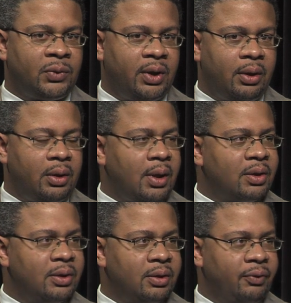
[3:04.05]
It
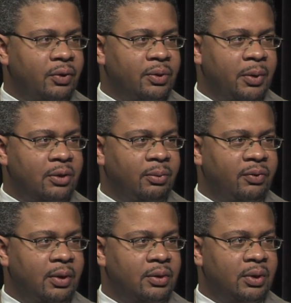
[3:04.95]
actually is a full spectrum of
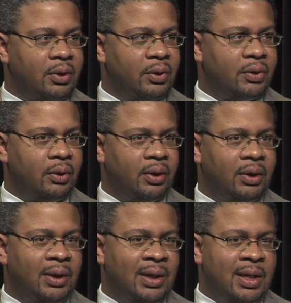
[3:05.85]
things you can do, so it
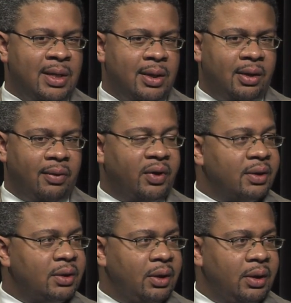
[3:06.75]
never
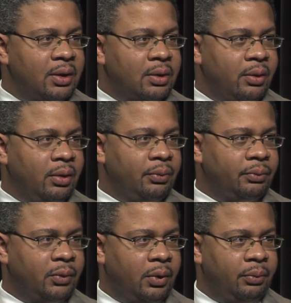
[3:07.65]
gets tedious or
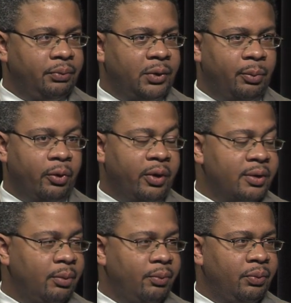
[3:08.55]

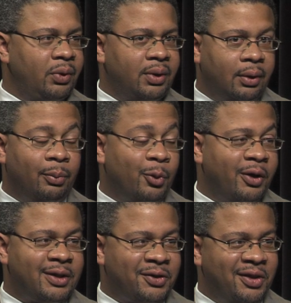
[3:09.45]
laborious.
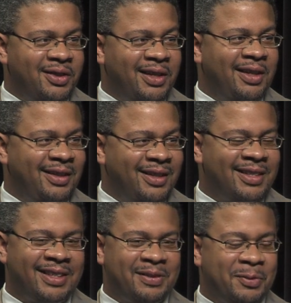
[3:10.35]
Laborious, I shouldn't say. It
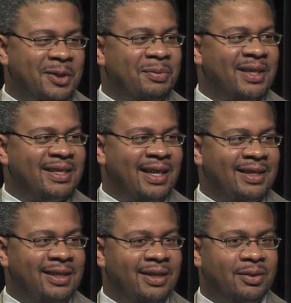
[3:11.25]
does get laborious, but it's
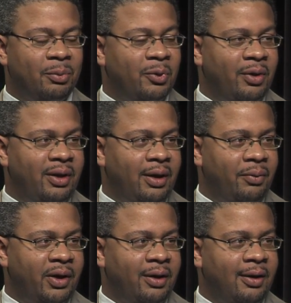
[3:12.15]
not tedious or boring in that
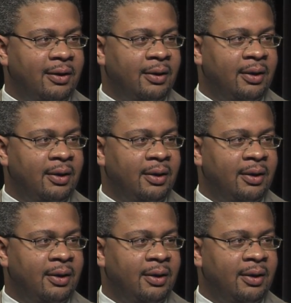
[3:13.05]
regard.